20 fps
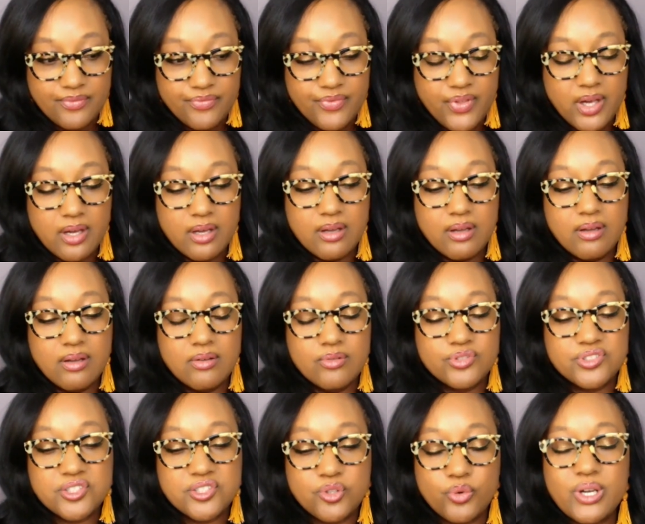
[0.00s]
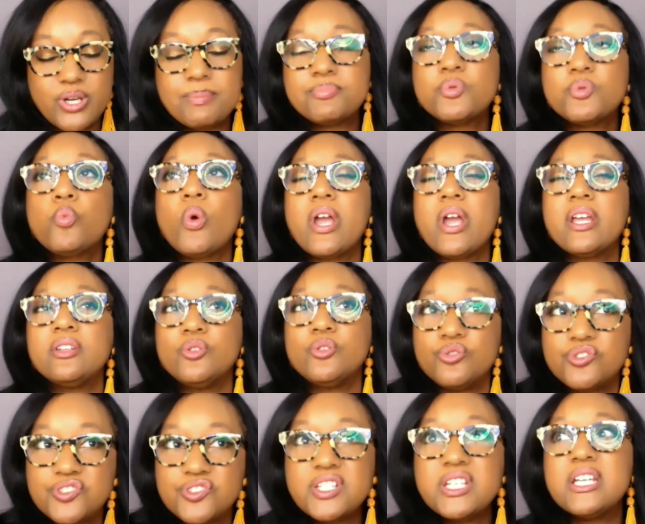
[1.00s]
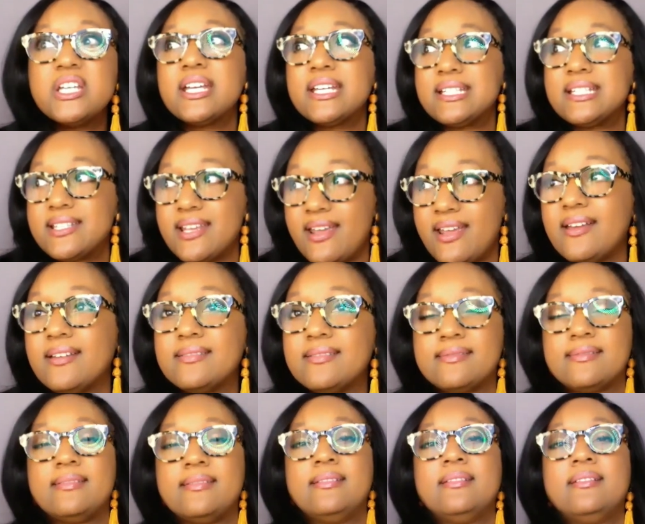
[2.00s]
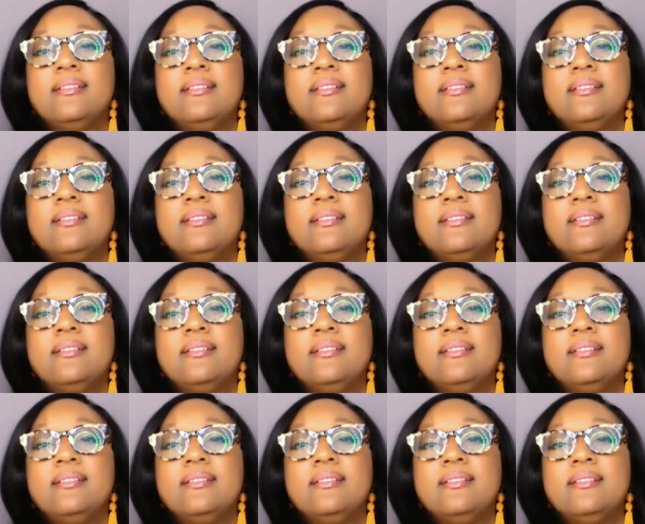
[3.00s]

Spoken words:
the script, when you sing and dance,